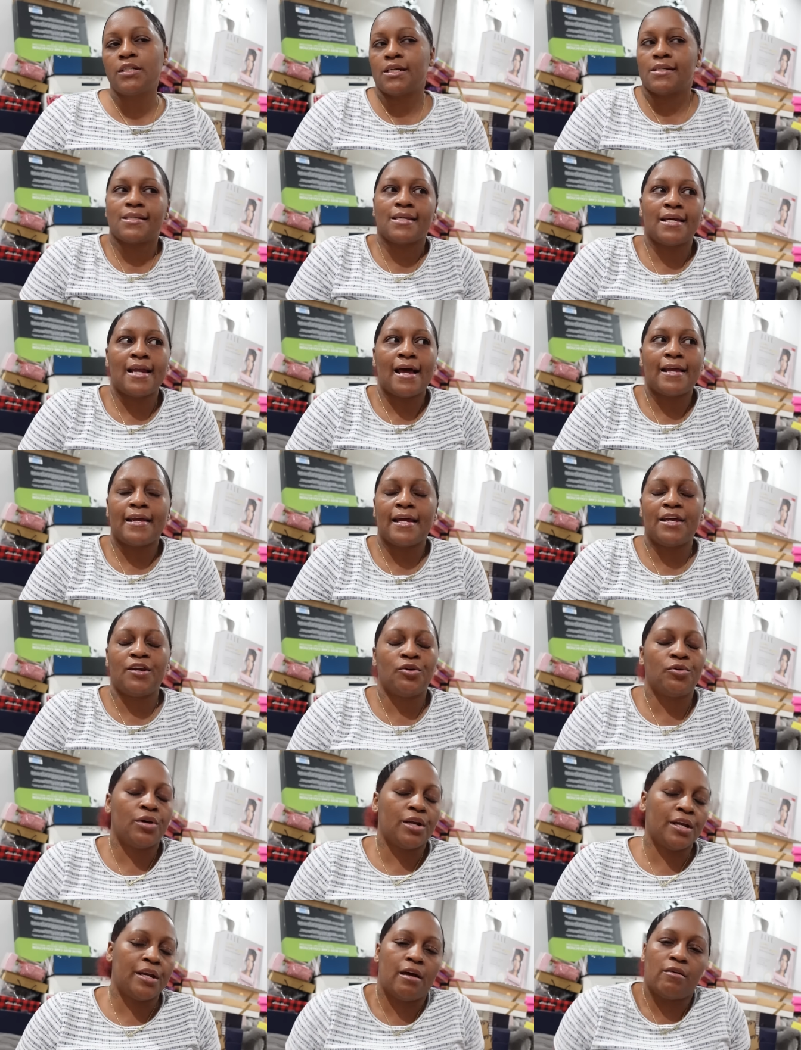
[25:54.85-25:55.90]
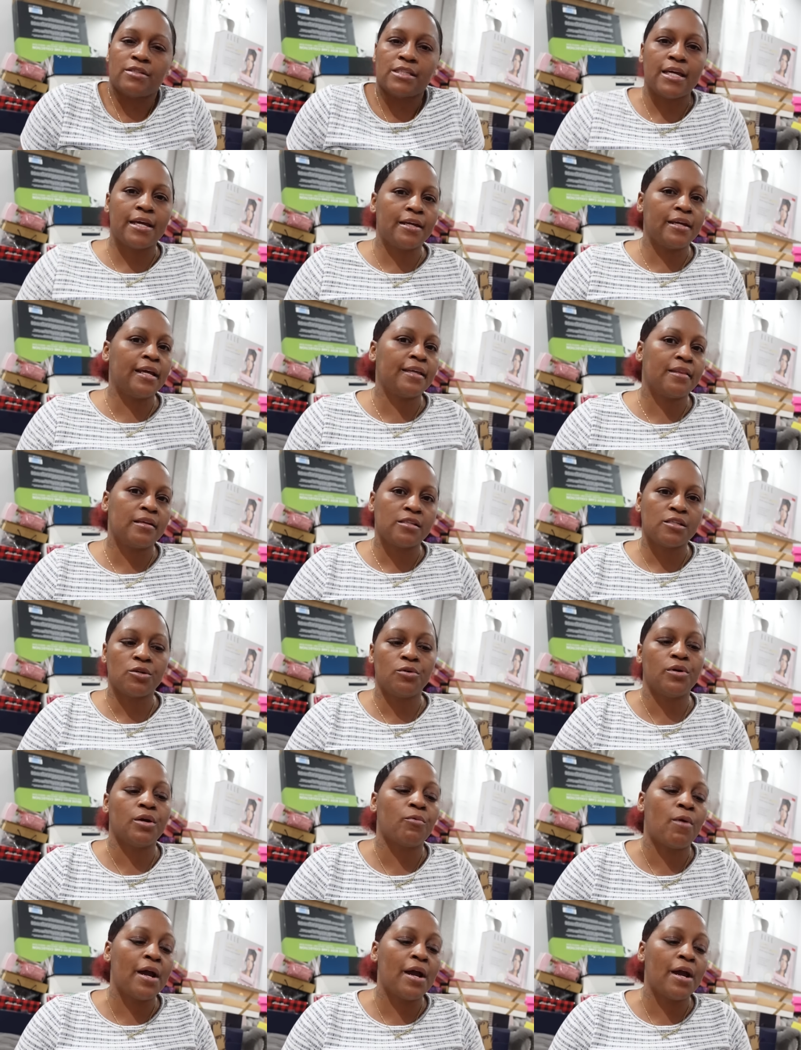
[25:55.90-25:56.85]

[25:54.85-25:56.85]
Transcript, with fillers: Just get out there and do it. It don't take nothing to it.